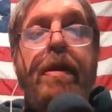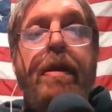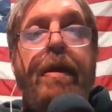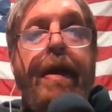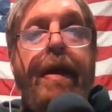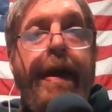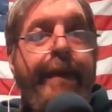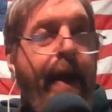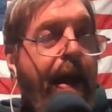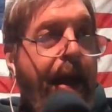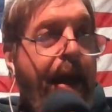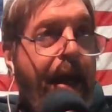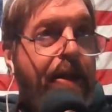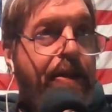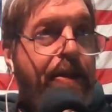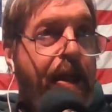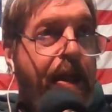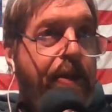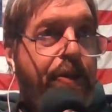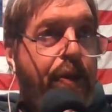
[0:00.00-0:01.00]
and that
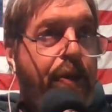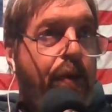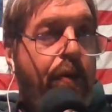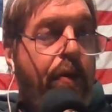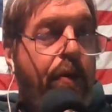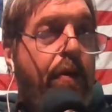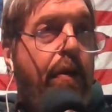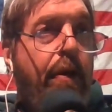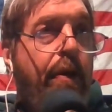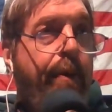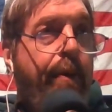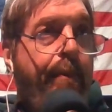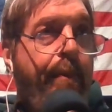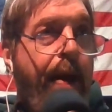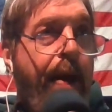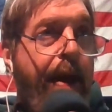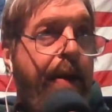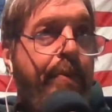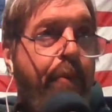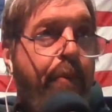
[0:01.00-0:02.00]
acts as your
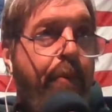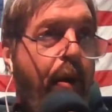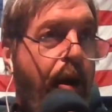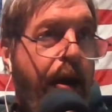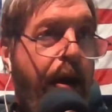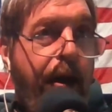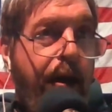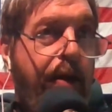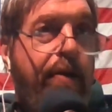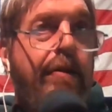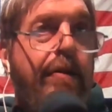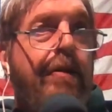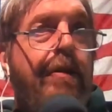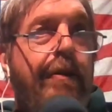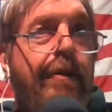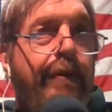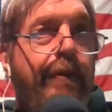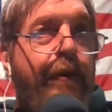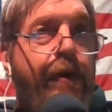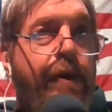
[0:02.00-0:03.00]
main brain
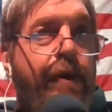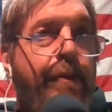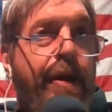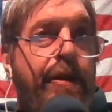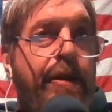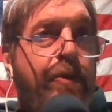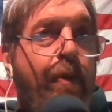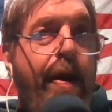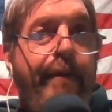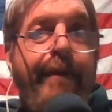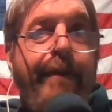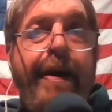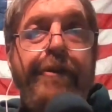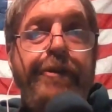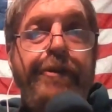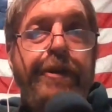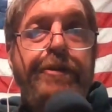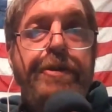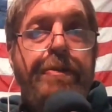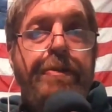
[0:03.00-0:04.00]
for your mesh Wi-Fi
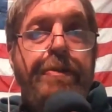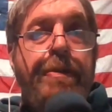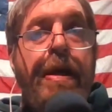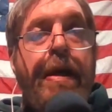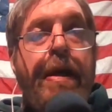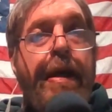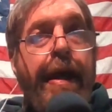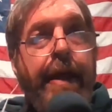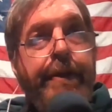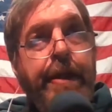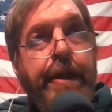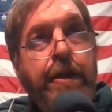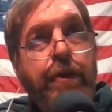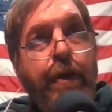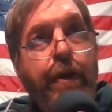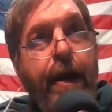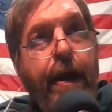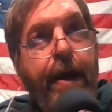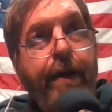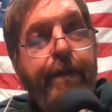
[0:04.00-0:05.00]
system. And then you
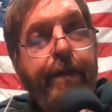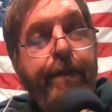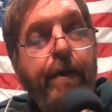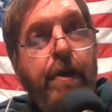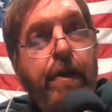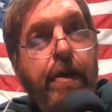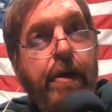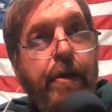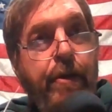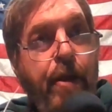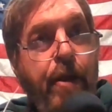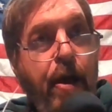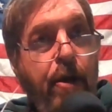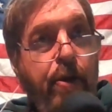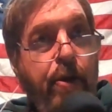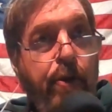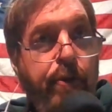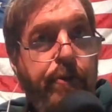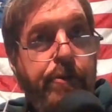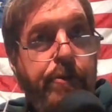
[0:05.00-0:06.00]
have
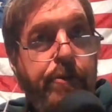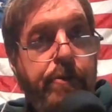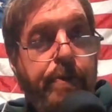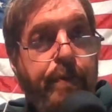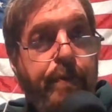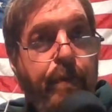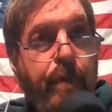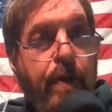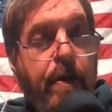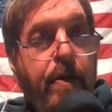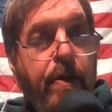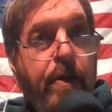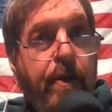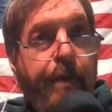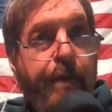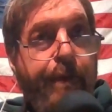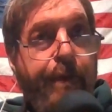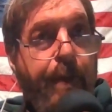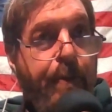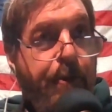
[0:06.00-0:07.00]
nodes
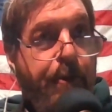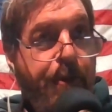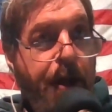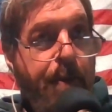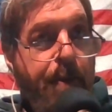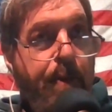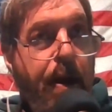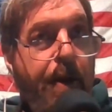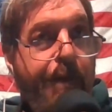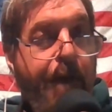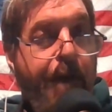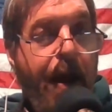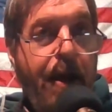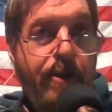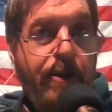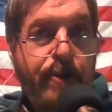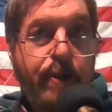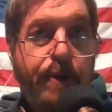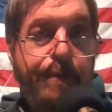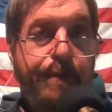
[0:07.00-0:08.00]
from the same
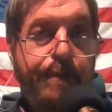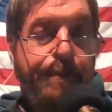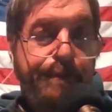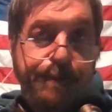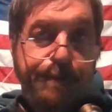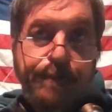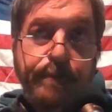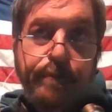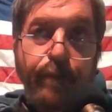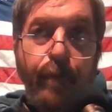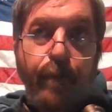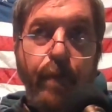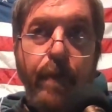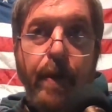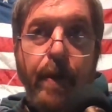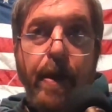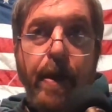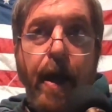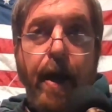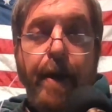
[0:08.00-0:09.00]
manufacturer
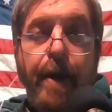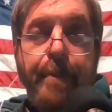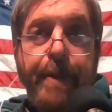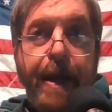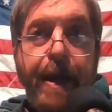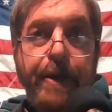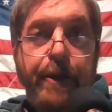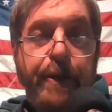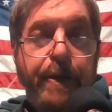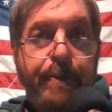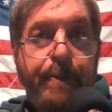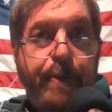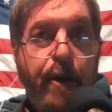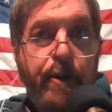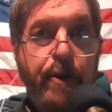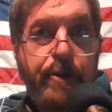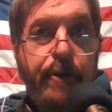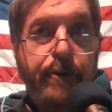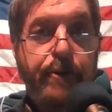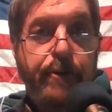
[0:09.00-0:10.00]
that you can
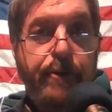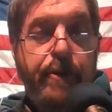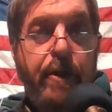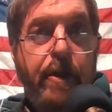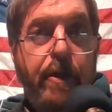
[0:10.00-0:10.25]
purchase